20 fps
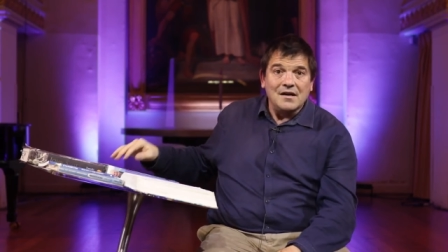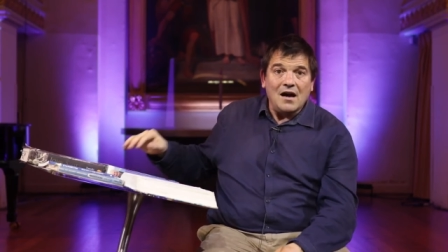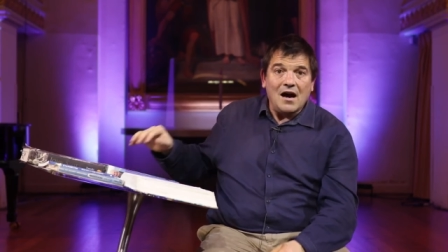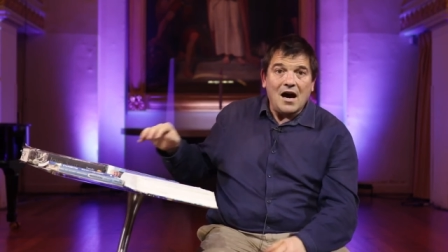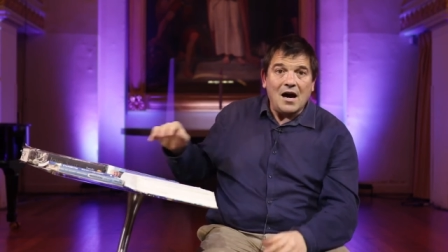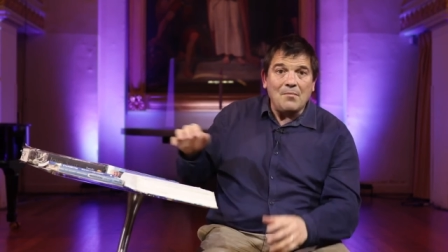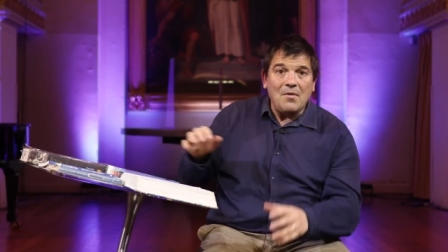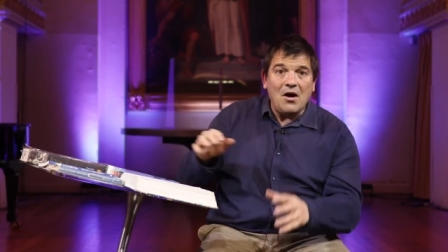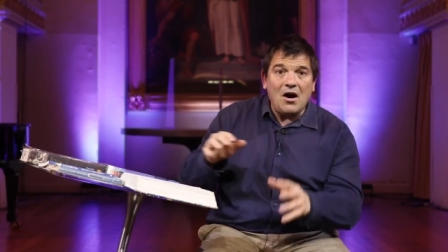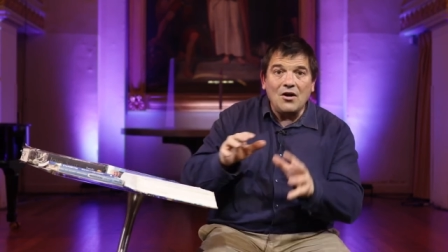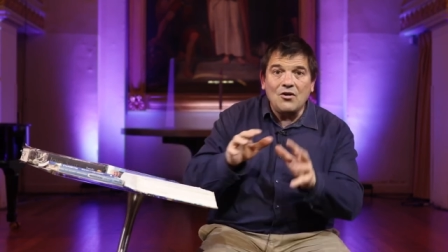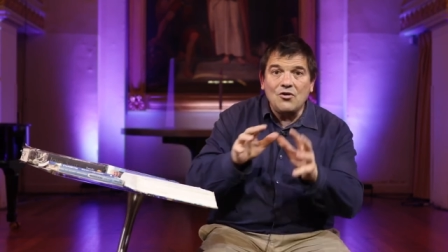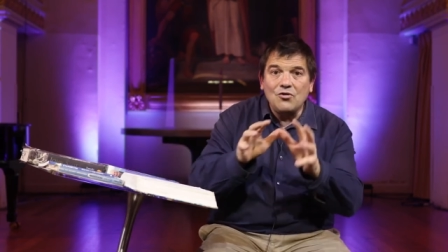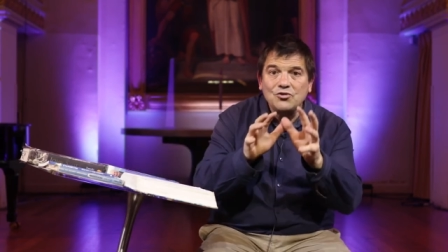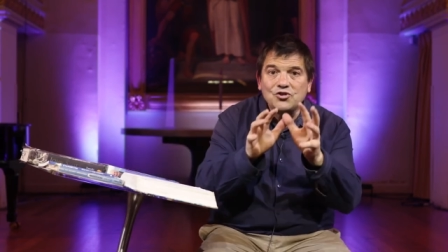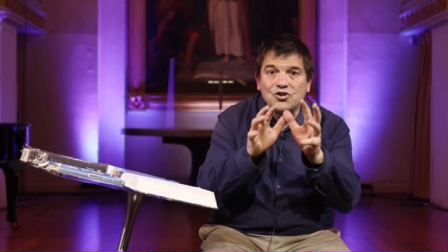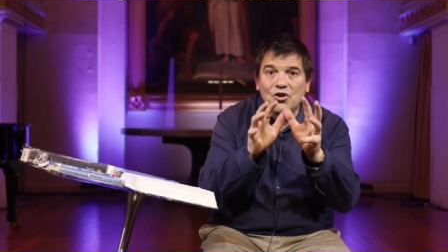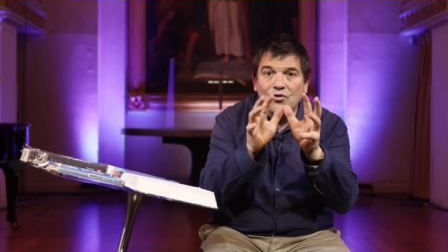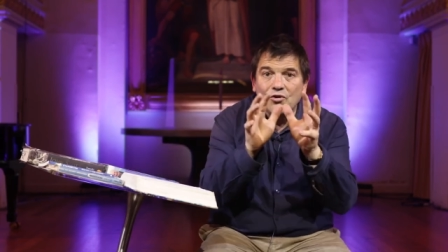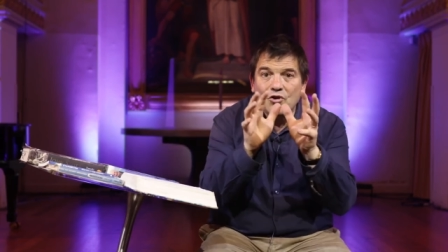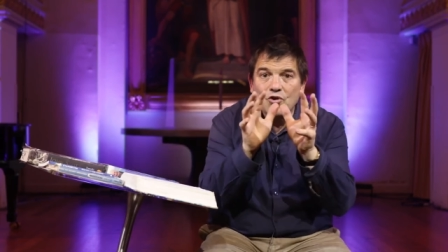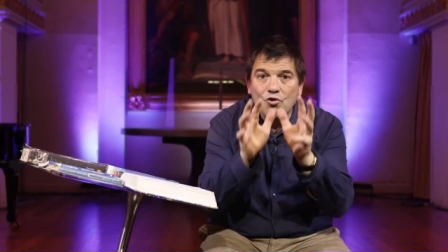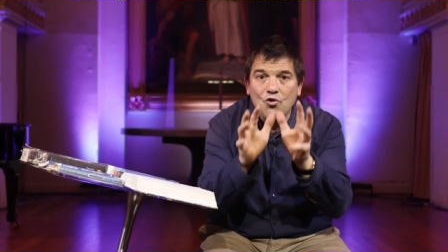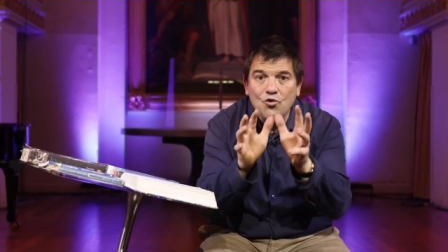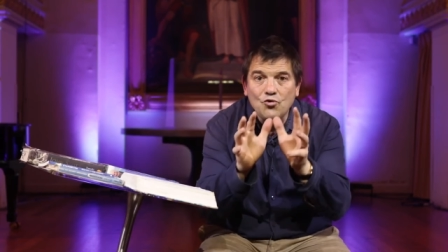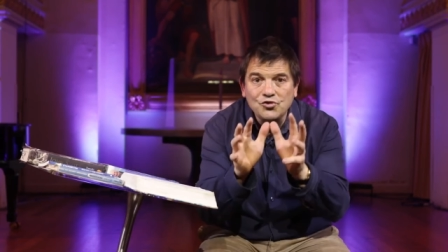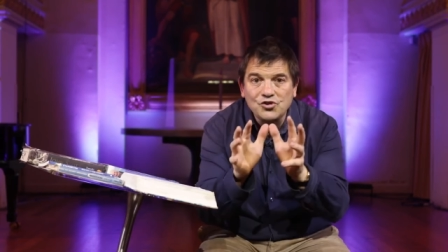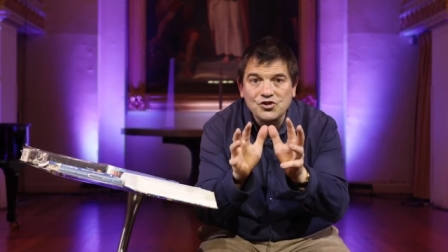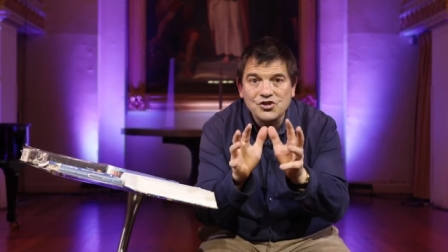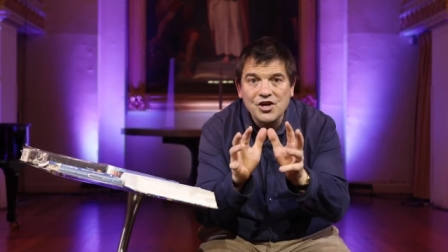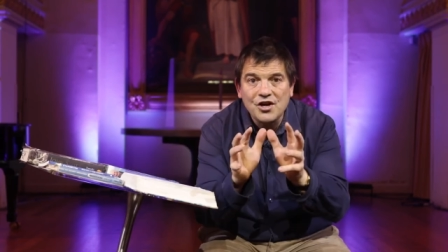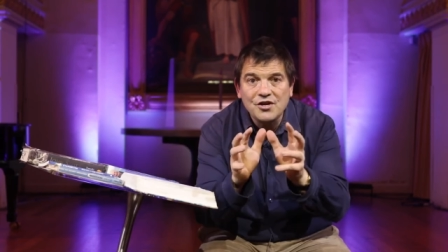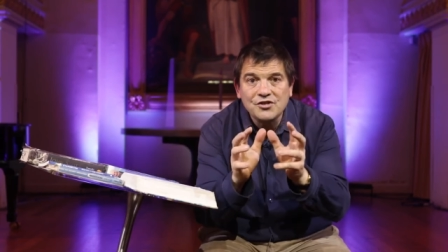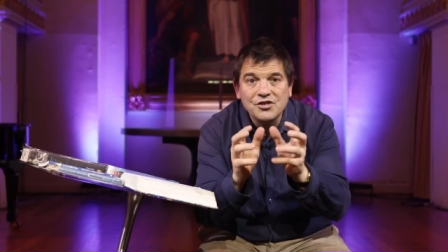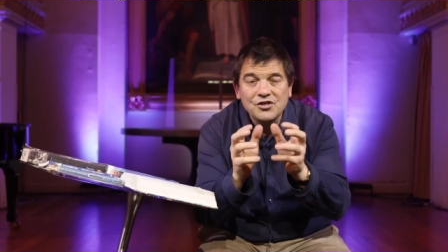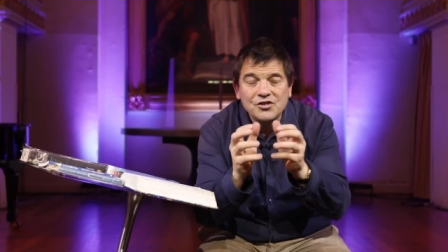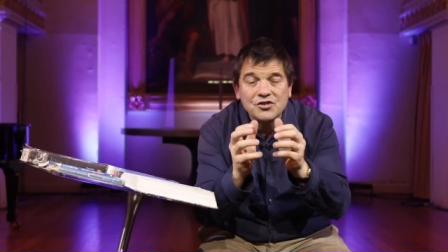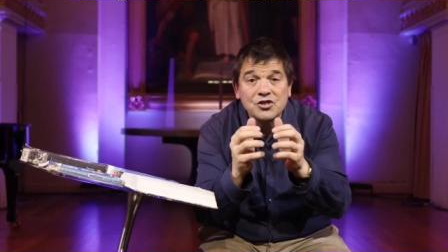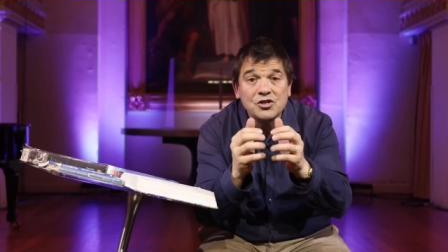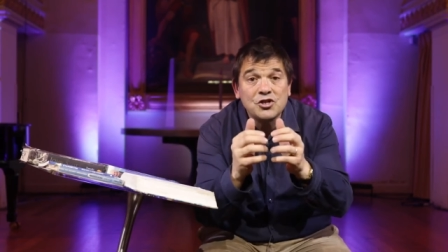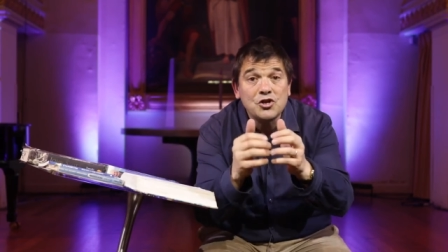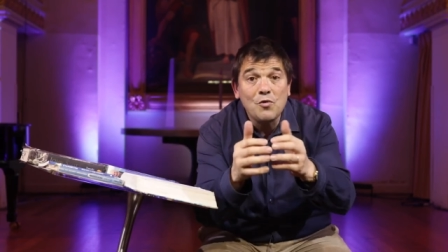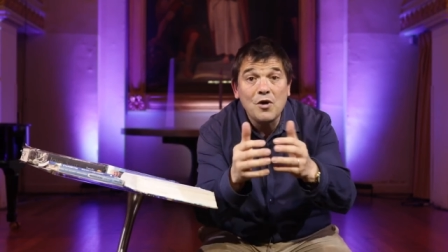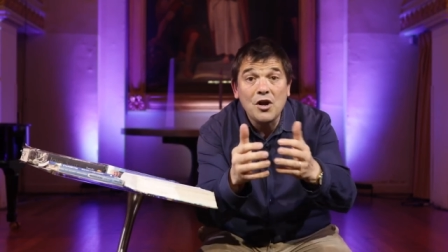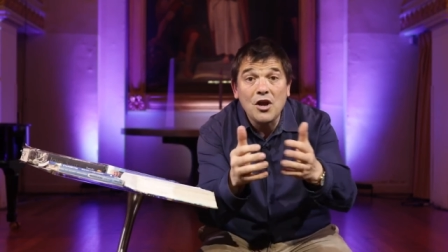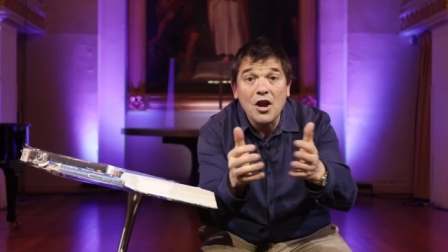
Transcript: Um, Uncle John calls churches to do a